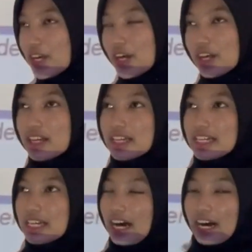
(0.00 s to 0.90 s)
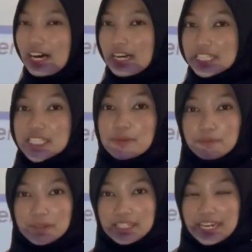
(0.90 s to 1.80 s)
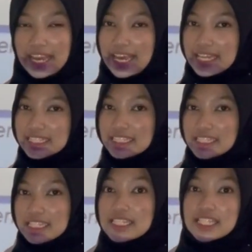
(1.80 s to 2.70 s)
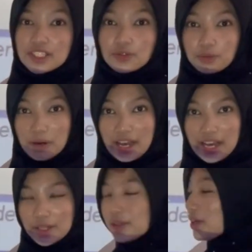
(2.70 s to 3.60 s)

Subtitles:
saw are cheaper and easier to buy,